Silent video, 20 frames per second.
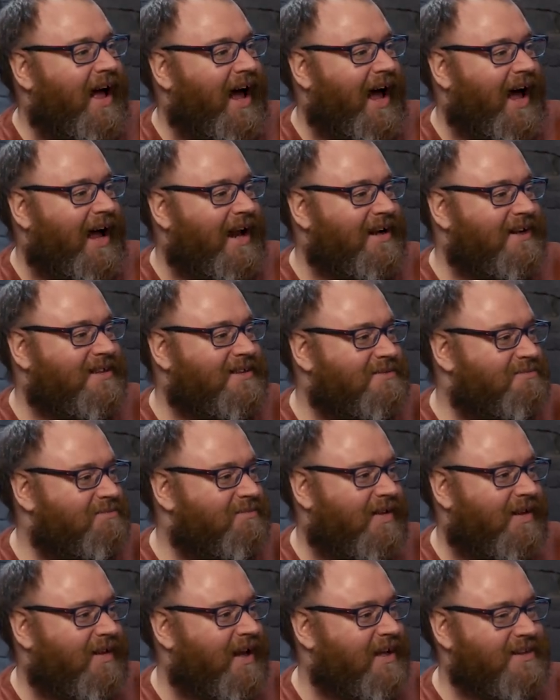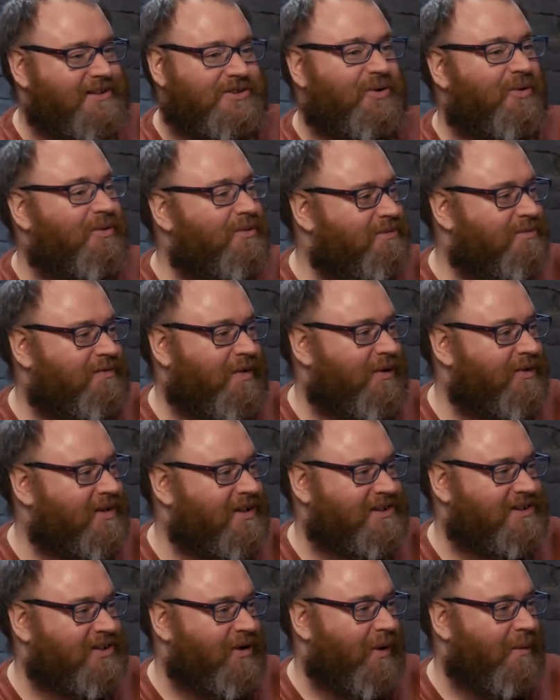and it's not
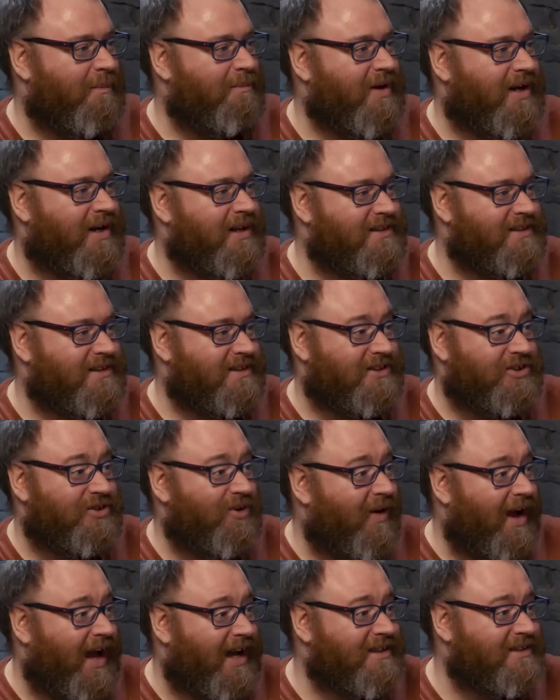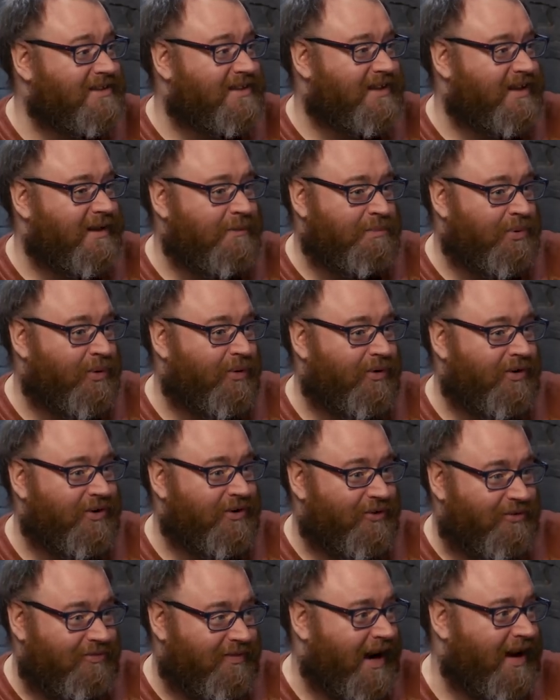focused on because it's not actually
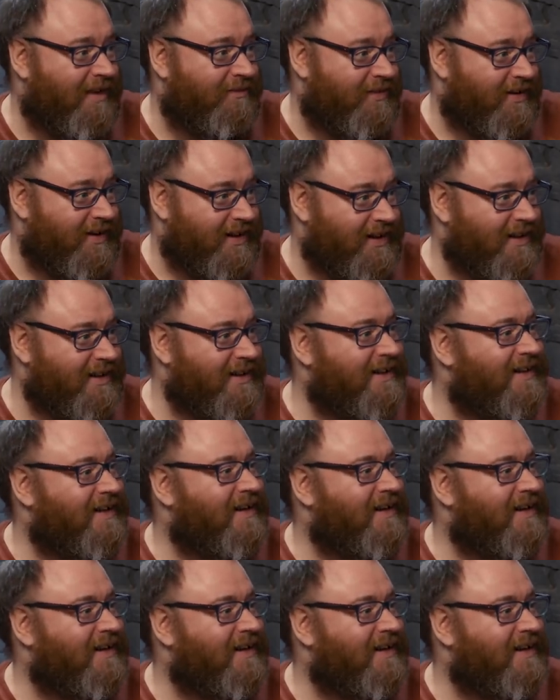important or relevant.